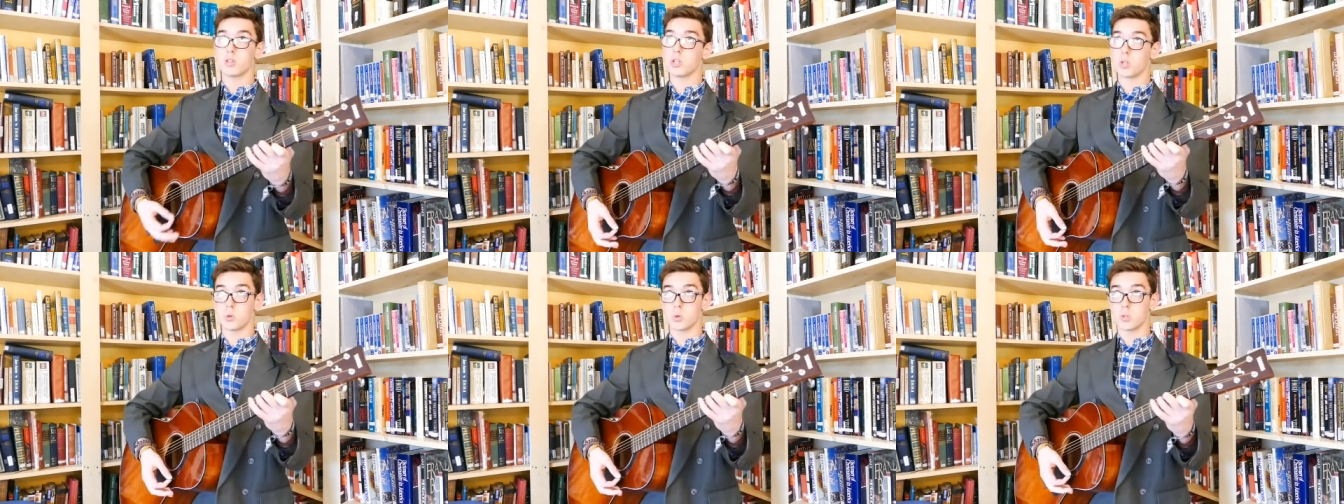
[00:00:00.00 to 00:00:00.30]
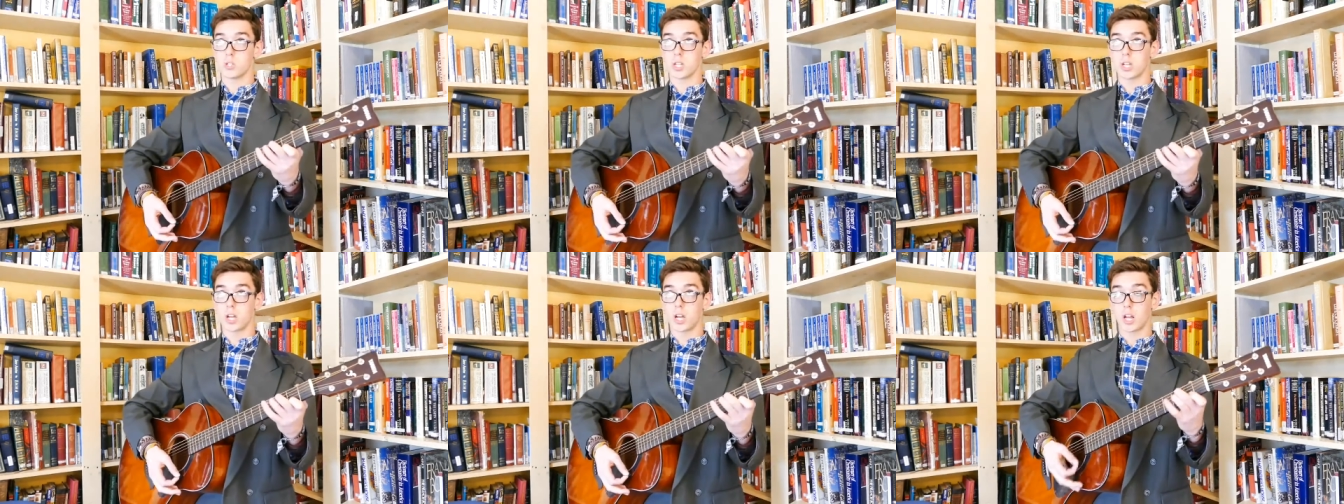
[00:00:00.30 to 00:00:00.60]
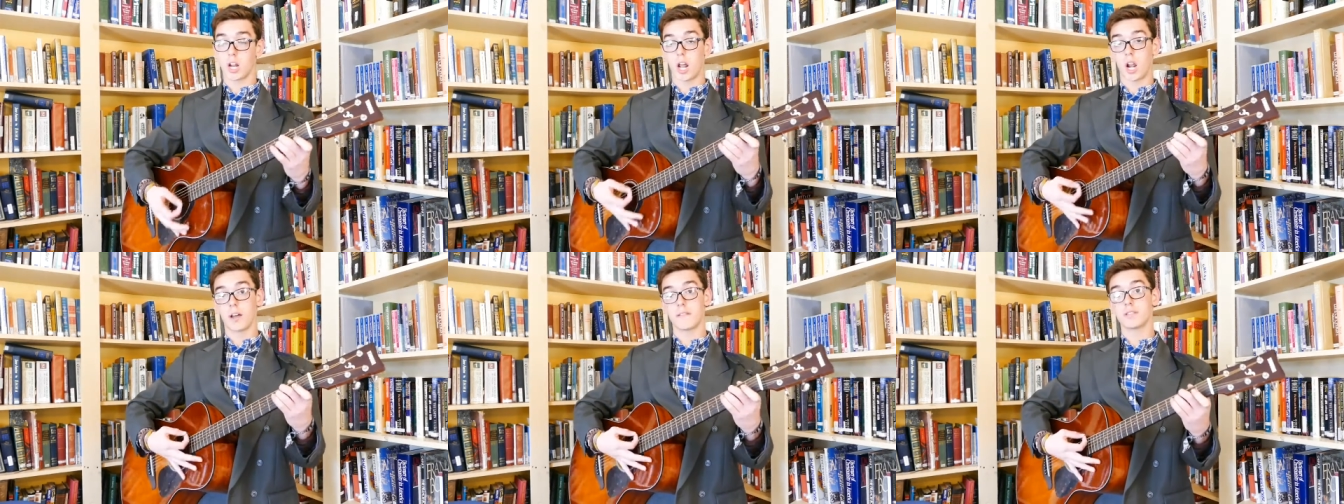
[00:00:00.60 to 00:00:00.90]
music
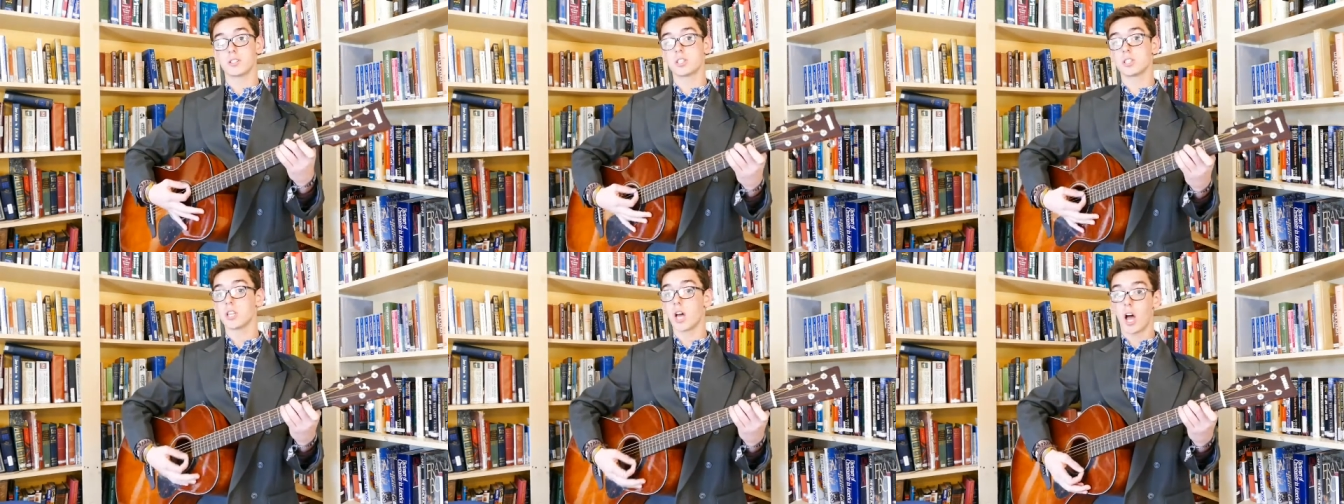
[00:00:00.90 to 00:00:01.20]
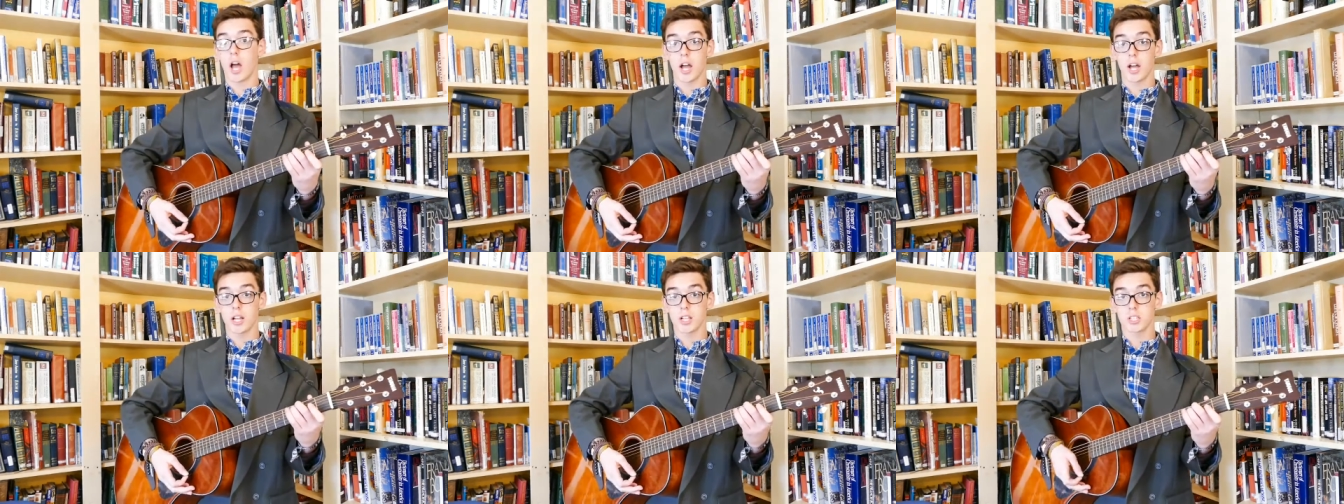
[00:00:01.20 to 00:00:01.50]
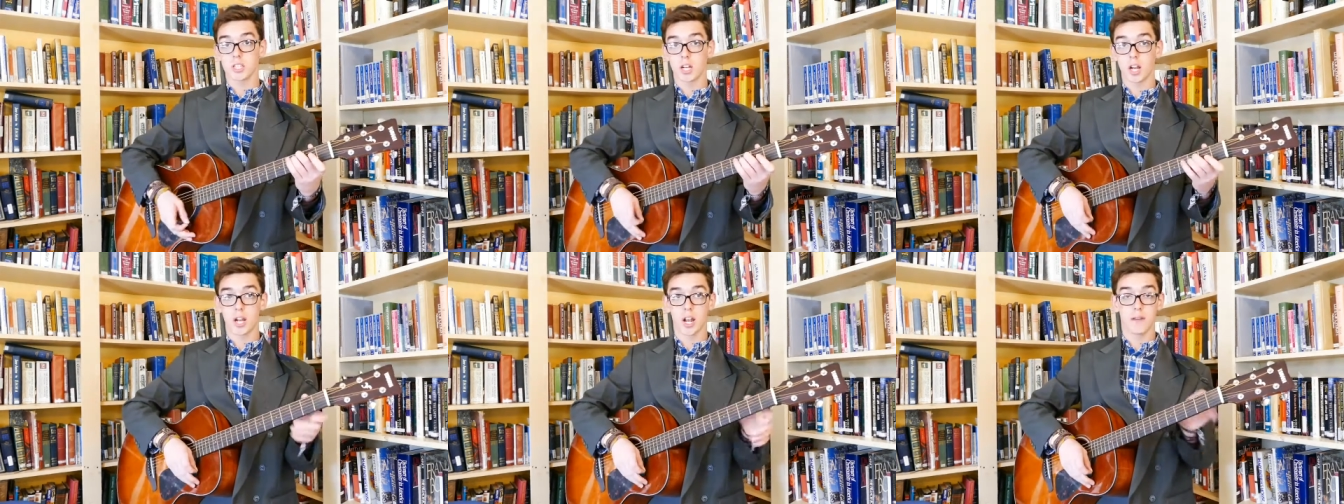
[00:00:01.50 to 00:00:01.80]
and I love
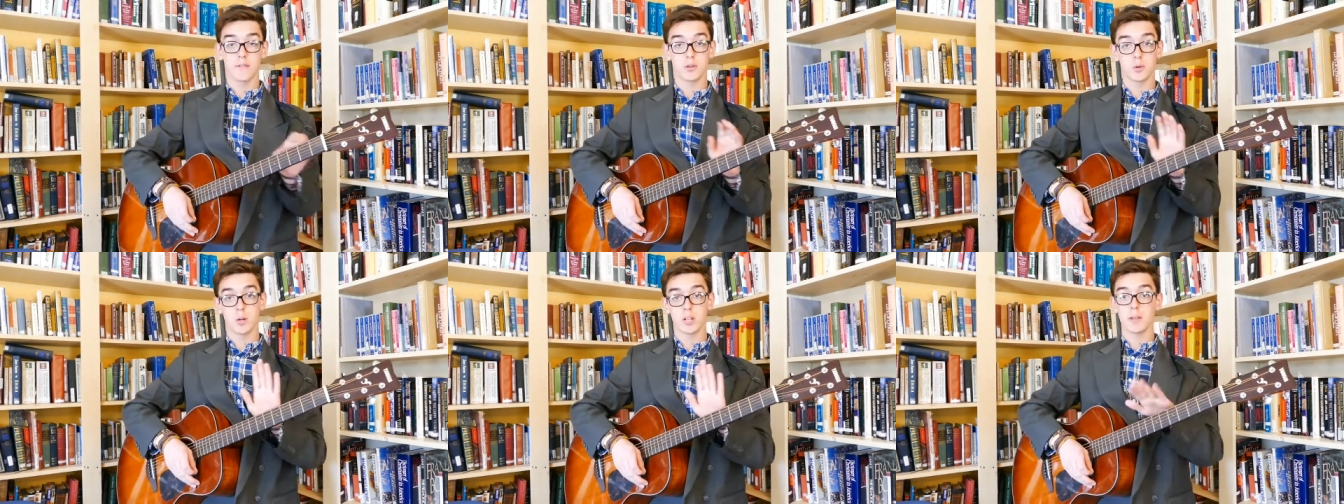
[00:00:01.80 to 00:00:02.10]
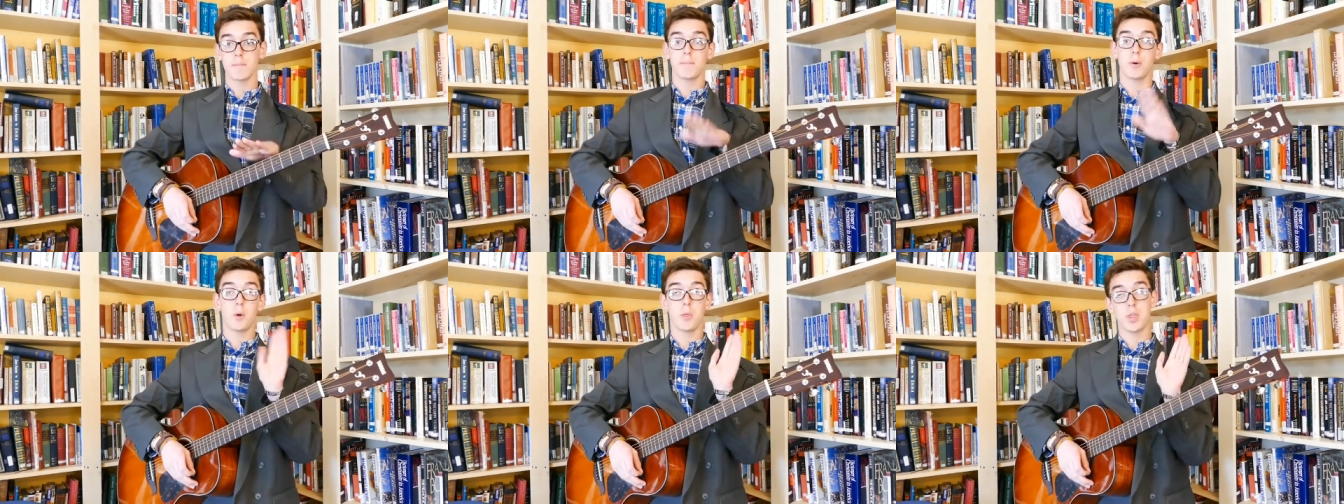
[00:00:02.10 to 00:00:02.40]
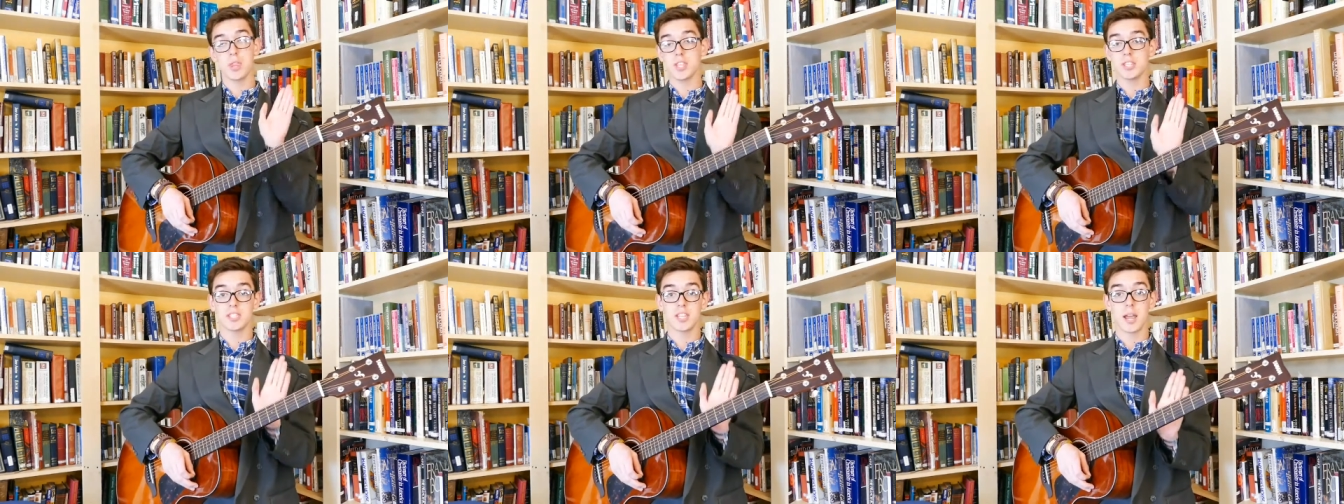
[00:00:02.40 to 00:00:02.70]
science and I love doing them both
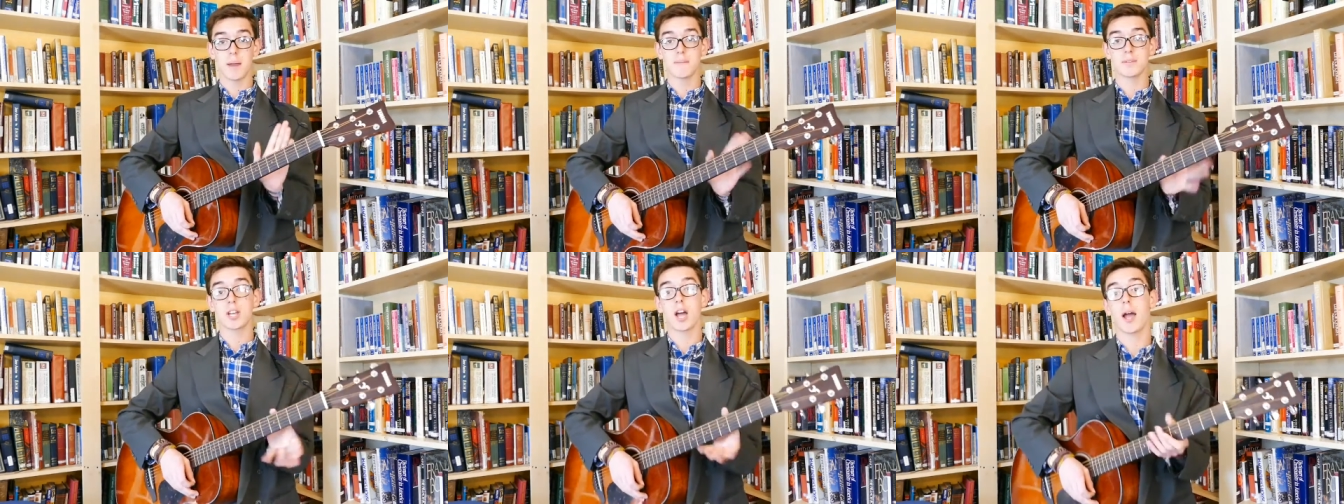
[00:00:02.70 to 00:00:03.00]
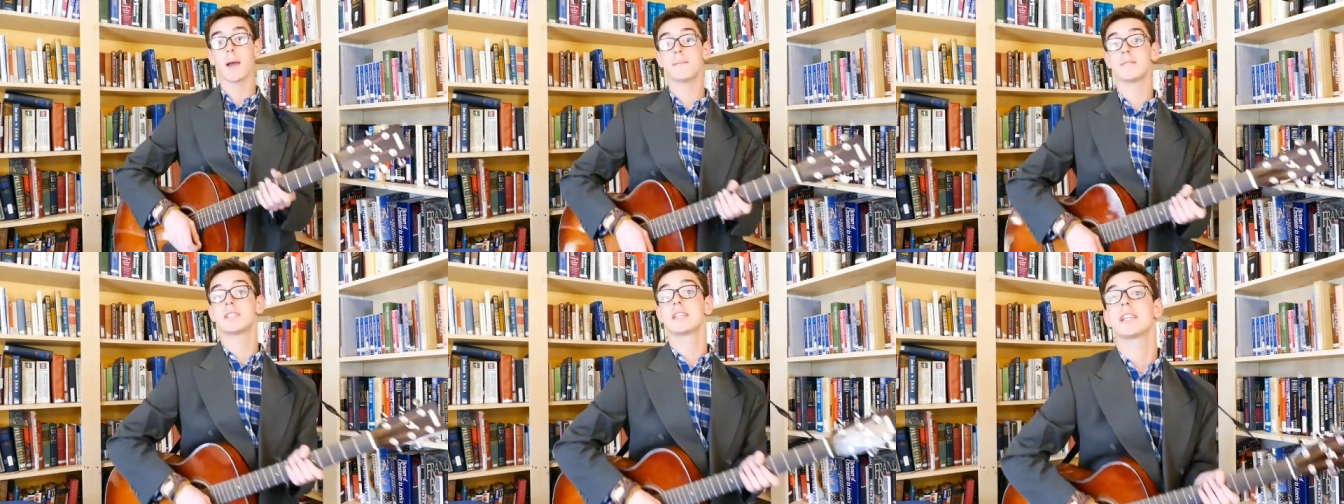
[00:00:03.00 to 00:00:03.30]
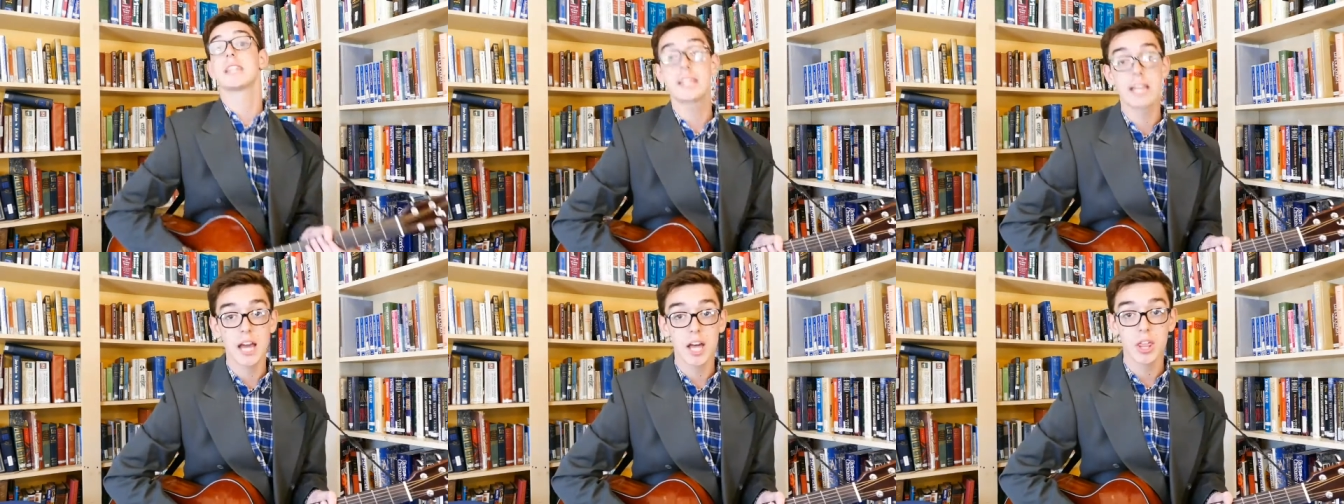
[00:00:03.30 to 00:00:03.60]
at the same time
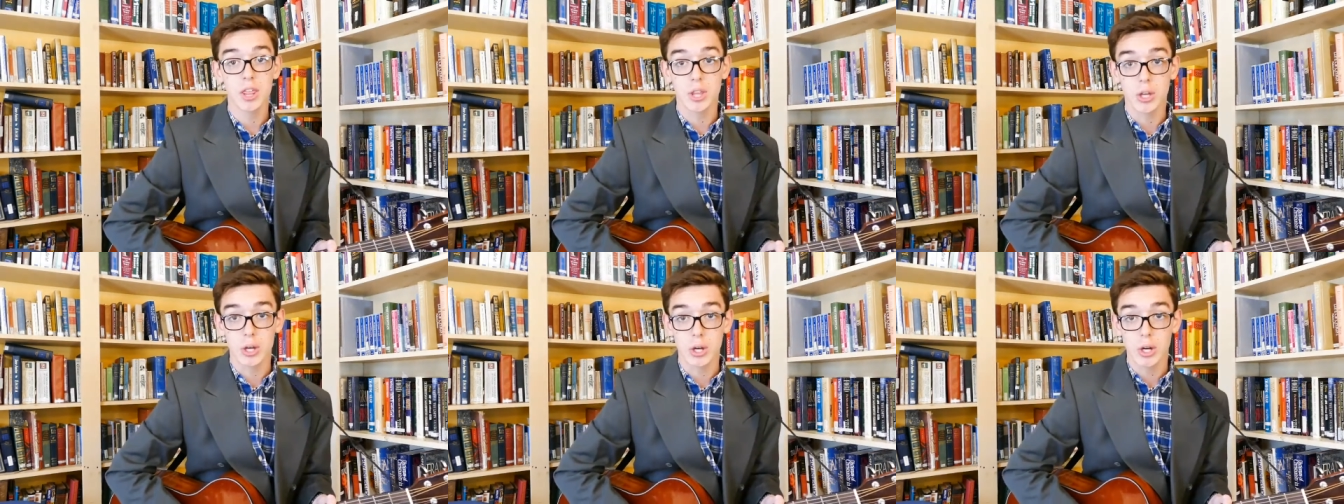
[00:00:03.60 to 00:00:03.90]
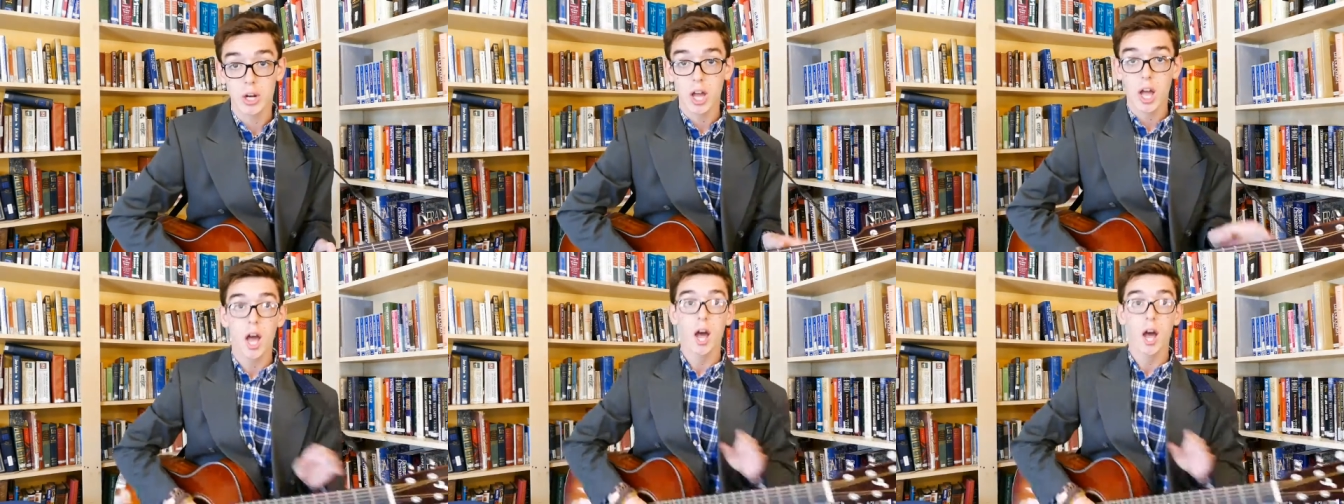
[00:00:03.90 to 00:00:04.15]
together.